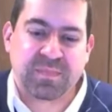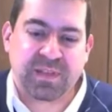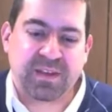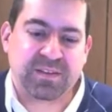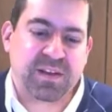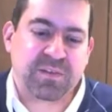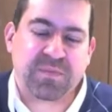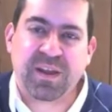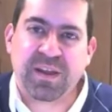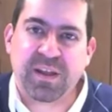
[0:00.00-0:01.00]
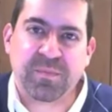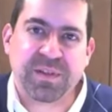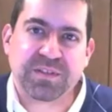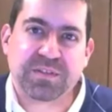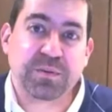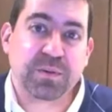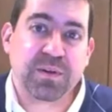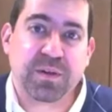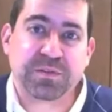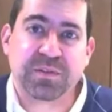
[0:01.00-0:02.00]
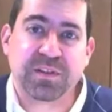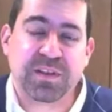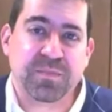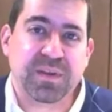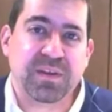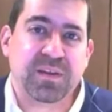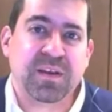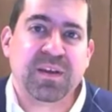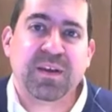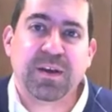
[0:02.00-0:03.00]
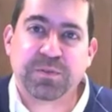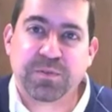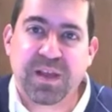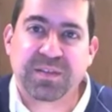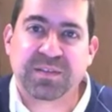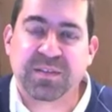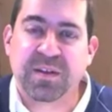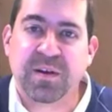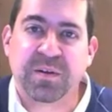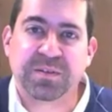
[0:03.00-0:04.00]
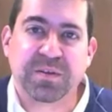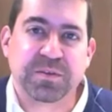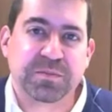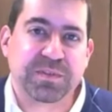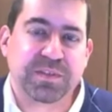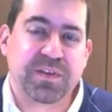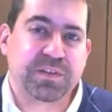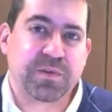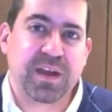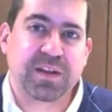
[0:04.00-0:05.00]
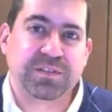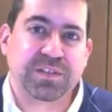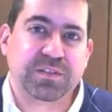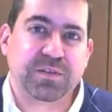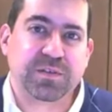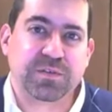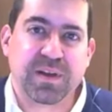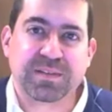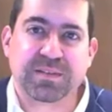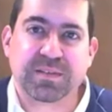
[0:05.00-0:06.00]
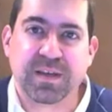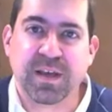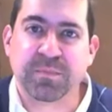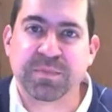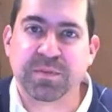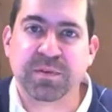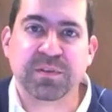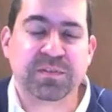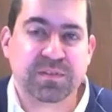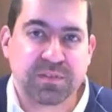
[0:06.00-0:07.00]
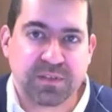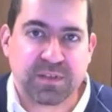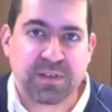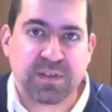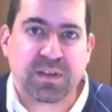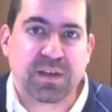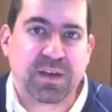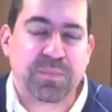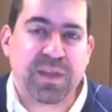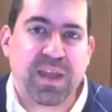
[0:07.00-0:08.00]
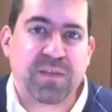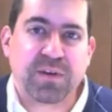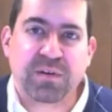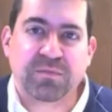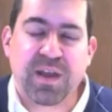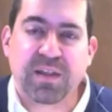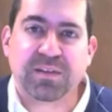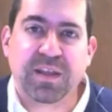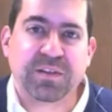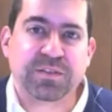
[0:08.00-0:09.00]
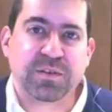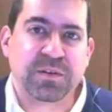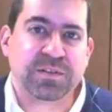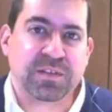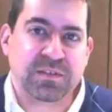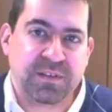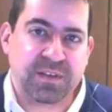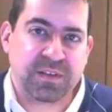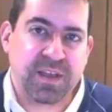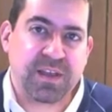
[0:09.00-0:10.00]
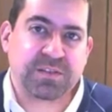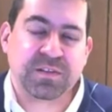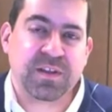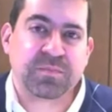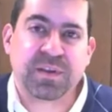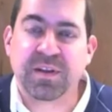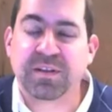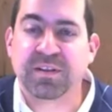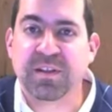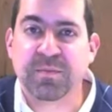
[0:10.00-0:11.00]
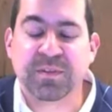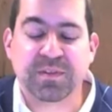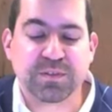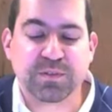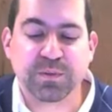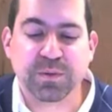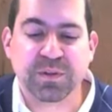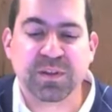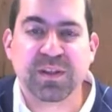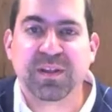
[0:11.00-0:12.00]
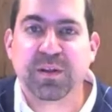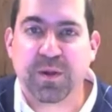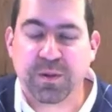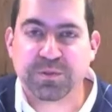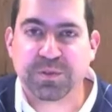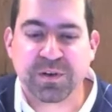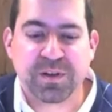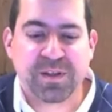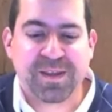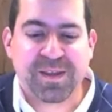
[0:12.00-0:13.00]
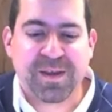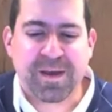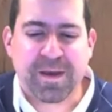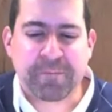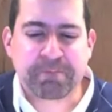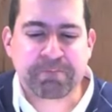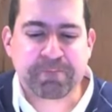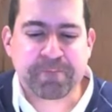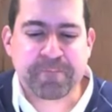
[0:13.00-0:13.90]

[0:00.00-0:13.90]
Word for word: identifying elements of school culture that can be addressed, and then also specific strategies to address students' behavior and validating students and engaging them, connecting them into the school culture. I